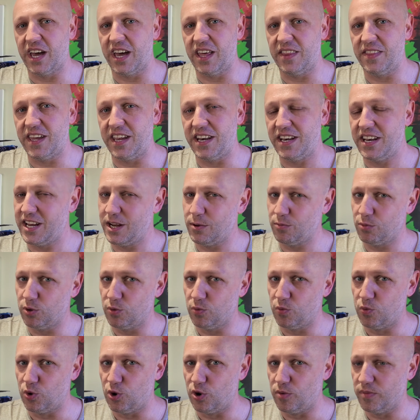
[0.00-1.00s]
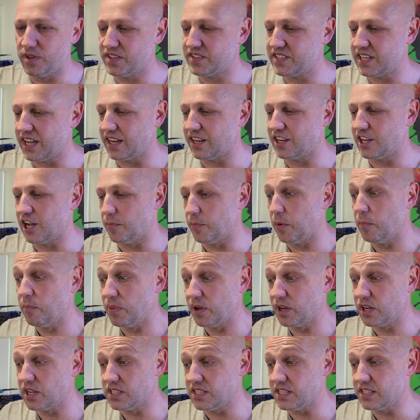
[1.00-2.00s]
that then it will warm the tank up
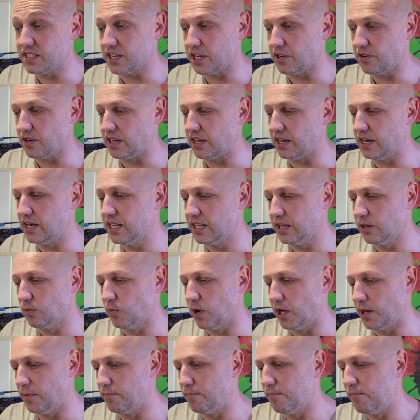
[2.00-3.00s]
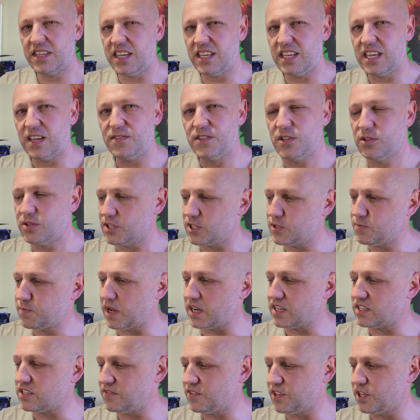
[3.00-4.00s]
because it's only a little one. It then gives you the
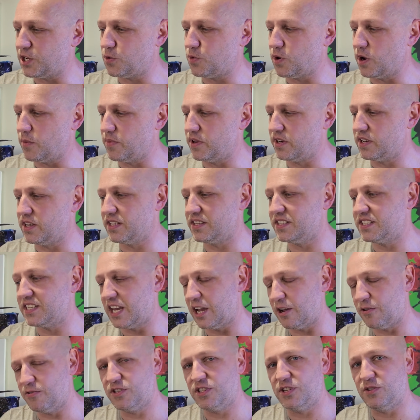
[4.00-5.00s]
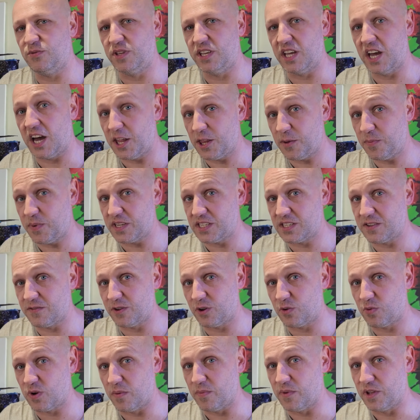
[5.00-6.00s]
specs of the equipment and tells you the other bits of
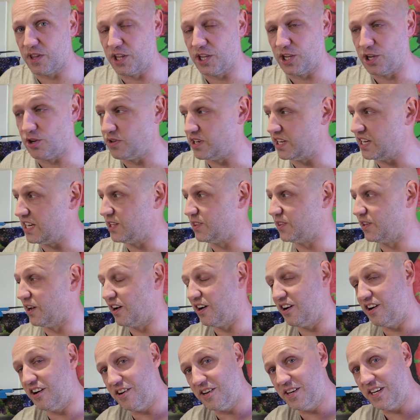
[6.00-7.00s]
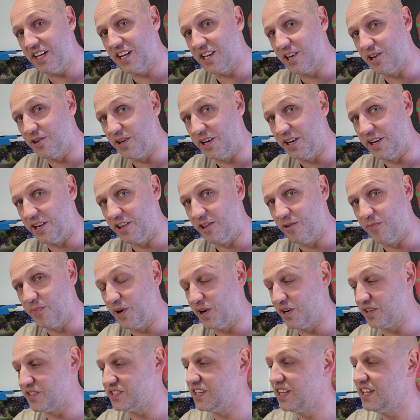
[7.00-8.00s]
equipment that you need that aren't included in the
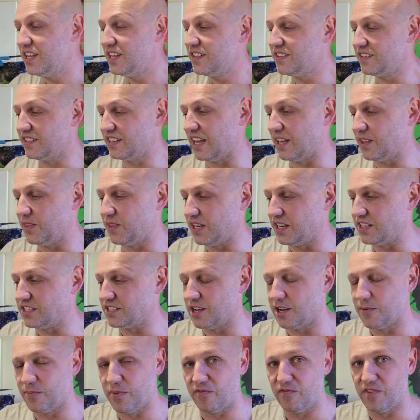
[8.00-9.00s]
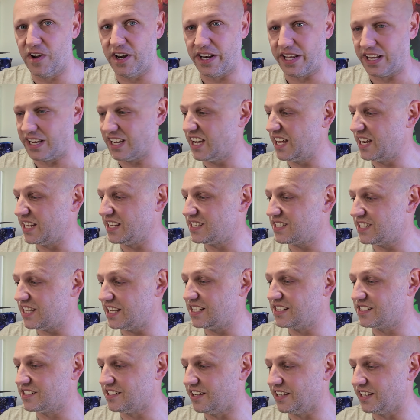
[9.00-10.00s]
box to get things up and running. And it's
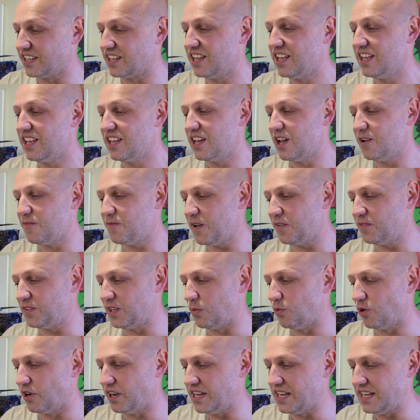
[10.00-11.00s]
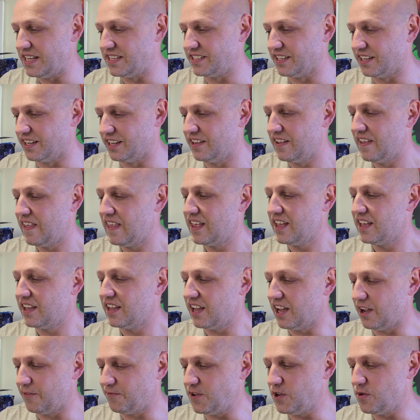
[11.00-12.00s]
things like a 50-watt heater,
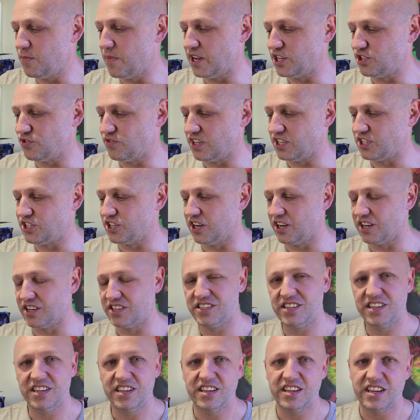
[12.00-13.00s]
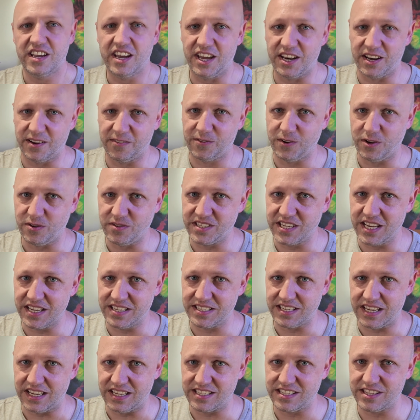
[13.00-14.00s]
a few measuring jugs, and a few
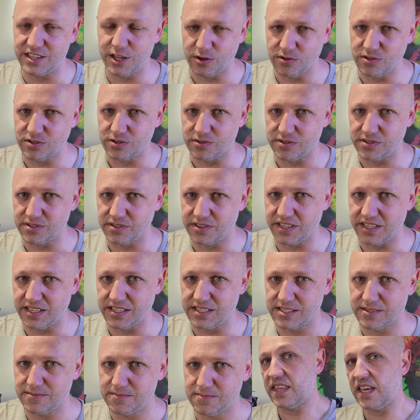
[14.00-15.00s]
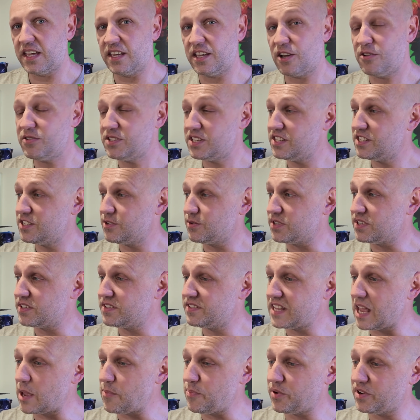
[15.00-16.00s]
test kits, those sorts of things. It then goes into a
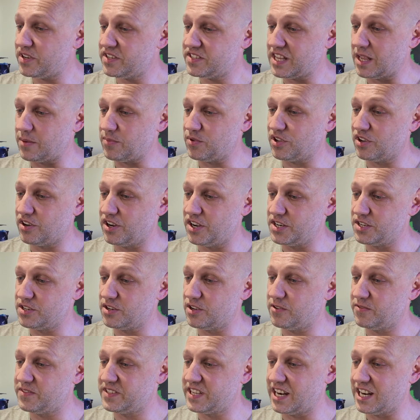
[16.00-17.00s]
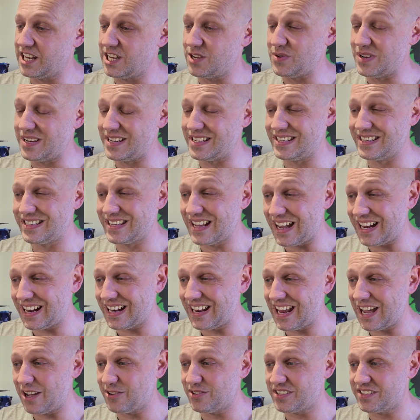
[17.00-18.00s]
step-by-step guide of telling you
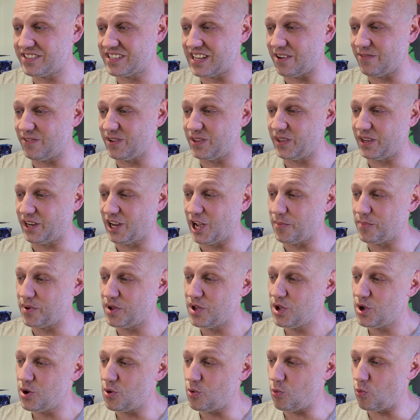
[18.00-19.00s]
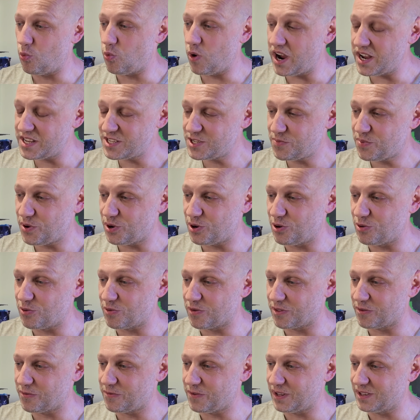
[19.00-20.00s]
exactly how to set everything up, where to put
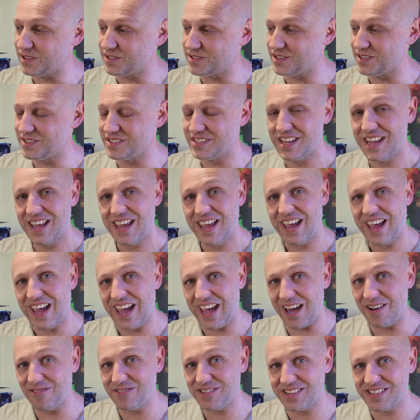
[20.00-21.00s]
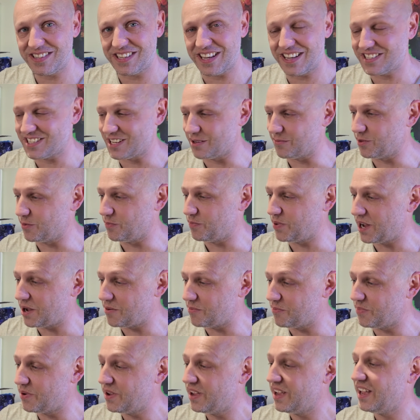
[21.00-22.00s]
all of the filters, how to set up the
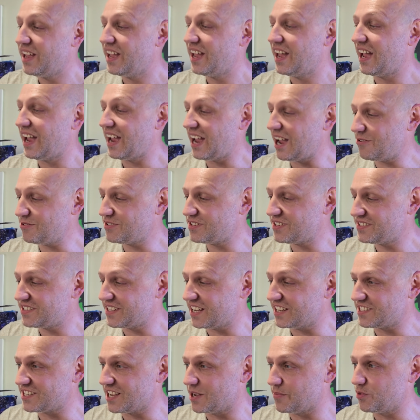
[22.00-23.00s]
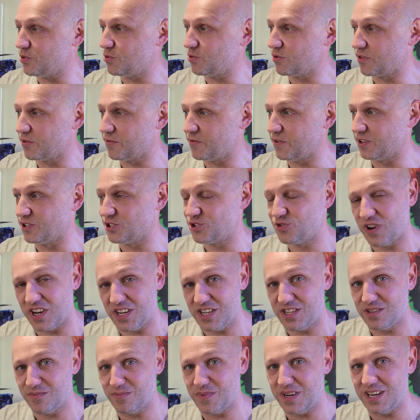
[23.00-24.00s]
pump, how to set up all of the
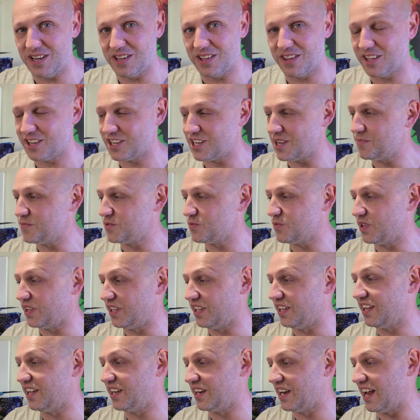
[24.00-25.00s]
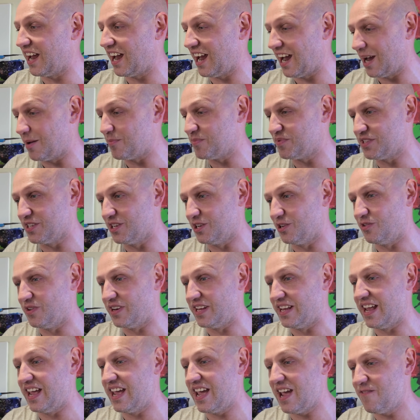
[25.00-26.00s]
filtration media that comes with it, and
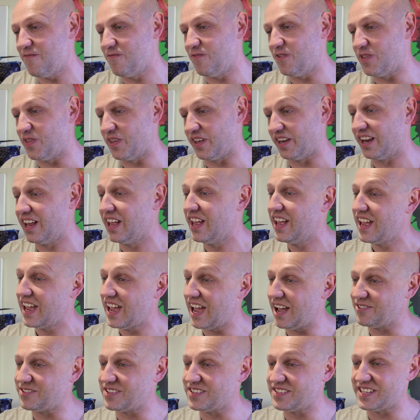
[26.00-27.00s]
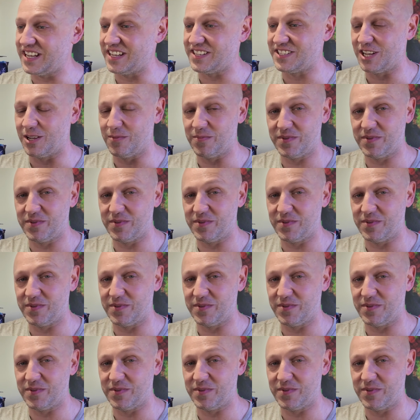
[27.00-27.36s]
absolutely everything. How to set